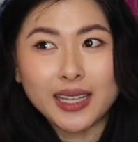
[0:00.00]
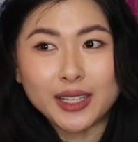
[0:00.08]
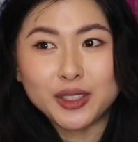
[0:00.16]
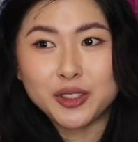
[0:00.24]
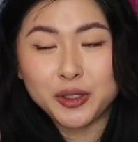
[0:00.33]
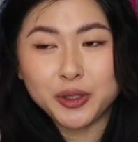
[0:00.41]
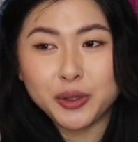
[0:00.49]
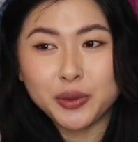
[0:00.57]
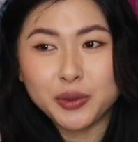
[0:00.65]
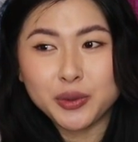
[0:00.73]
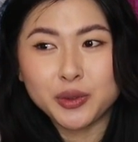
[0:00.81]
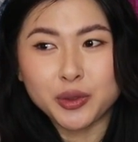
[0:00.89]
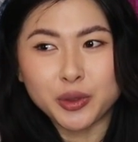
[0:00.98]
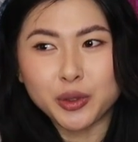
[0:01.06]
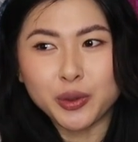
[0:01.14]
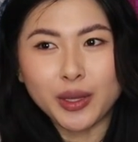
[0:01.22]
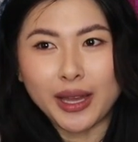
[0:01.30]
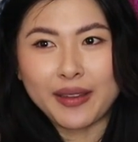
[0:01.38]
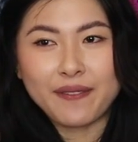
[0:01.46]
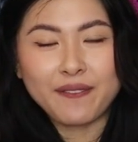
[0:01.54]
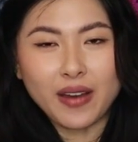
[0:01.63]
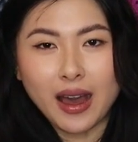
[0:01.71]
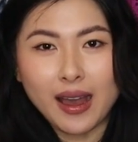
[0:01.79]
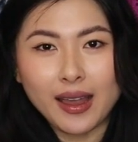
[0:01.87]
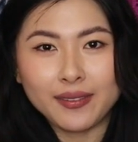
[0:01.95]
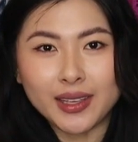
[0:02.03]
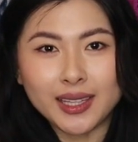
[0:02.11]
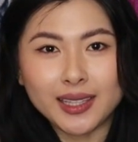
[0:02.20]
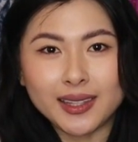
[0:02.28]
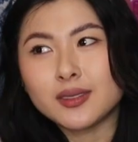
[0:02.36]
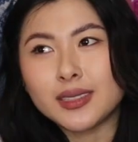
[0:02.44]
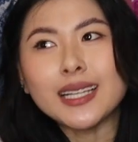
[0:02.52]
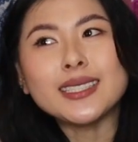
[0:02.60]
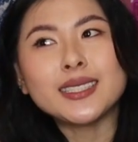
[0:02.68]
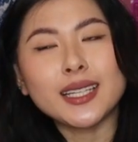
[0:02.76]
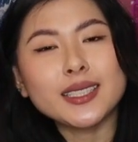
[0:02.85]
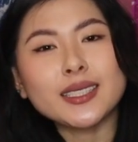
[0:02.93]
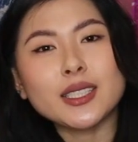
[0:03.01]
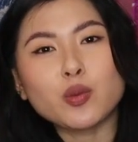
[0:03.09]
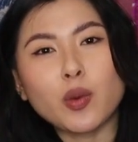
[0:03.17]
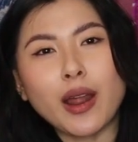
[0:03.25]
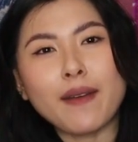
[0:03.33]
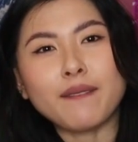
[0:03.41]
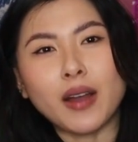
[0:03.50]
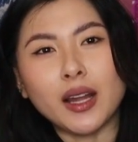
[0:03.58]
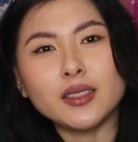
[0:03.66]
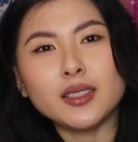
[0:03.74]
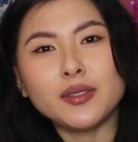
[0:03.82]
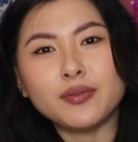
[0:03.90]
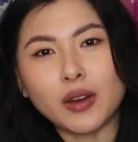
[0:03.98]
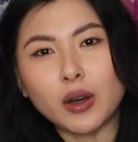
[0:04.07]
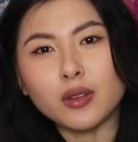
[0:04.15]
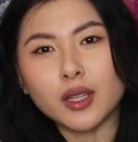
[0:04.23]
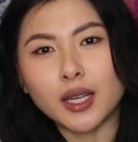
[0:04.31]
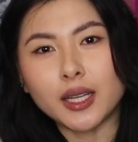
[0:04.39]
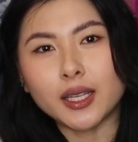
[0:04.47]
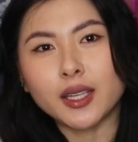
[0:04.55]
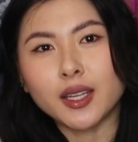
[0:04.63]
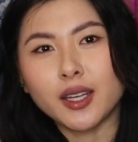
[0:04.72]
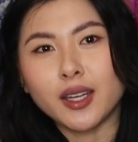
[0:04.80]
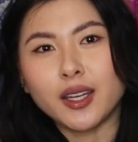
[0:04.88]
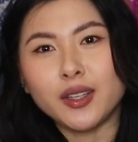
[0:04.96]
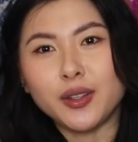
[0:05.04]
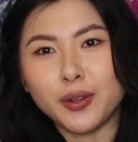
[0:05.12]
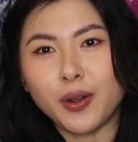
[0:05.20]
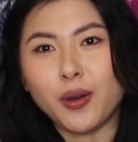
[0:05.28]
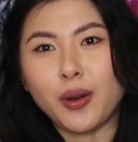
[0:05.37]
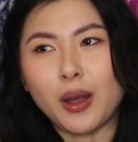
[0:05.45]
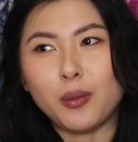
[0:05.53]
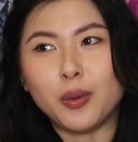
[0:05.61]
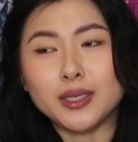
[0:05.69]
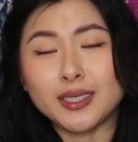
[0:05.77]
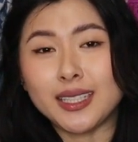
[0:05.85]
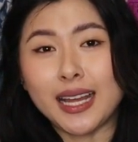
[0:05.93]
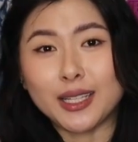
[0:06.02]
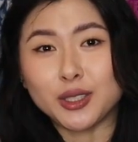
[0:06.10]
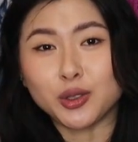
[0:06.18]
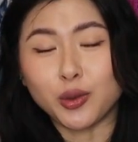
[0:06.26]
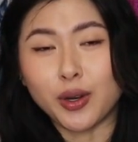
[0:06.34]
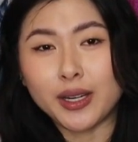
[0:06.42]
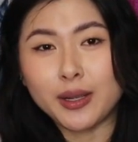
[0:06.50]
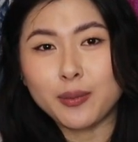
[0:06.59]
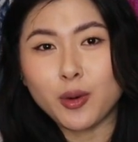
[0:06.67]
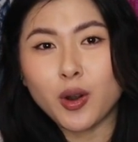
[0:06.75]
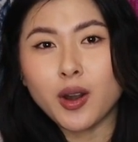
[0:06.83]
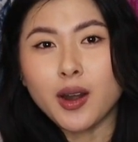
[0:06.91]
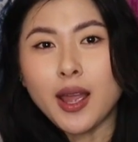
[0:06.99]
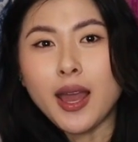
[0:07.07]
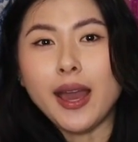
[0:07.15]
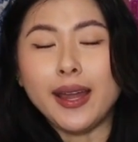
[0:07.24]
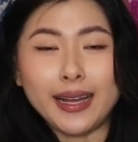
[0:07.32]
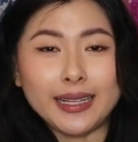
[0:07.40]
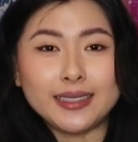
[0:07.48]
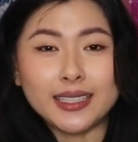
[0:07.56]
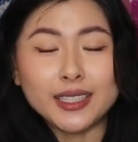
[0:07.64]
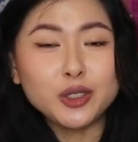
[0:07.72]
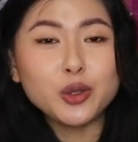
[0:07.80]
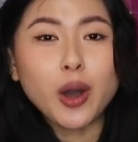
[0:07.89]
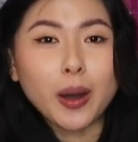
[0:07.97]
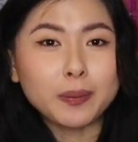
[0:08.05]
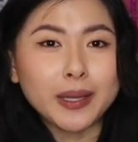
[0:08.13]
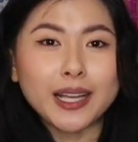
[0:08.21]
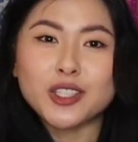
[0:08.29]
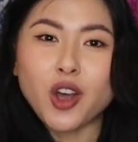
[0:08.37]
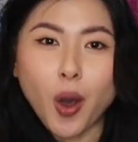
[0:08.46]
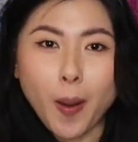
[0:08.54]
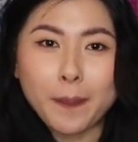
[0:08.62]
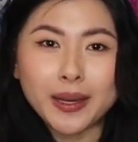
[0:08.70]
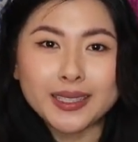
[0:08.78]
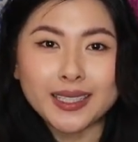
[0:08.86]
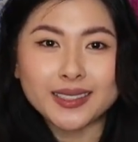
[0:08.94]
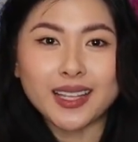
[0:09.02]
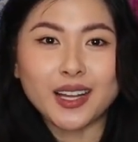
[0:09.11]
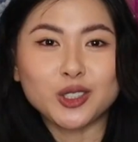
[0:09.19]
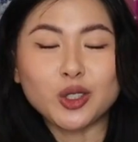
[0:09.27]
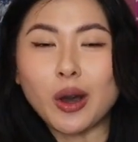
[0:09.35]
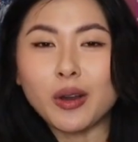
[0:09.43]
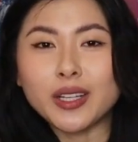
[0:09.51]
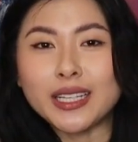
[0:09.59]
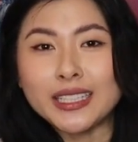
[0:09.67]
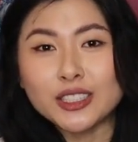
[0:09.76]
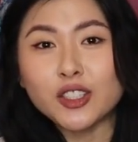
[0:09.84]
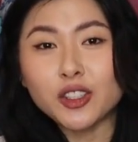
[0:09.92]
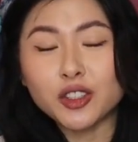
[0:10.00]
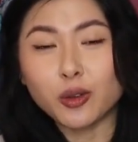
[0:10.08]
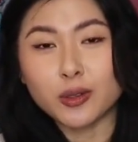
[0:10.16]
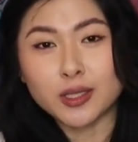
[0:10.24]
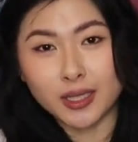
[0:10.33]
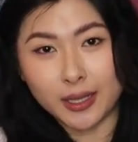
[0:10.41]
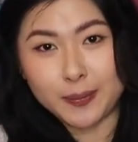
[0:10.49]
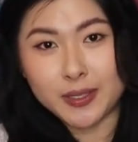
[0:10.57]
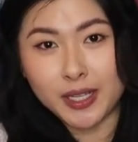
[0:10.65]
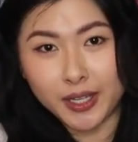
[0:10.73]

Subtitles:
day two through like five, and then day six is when I finally felt like, you know, I wasn't as sore anymore. And I did do updates on my TikTok, so I'll insert those clips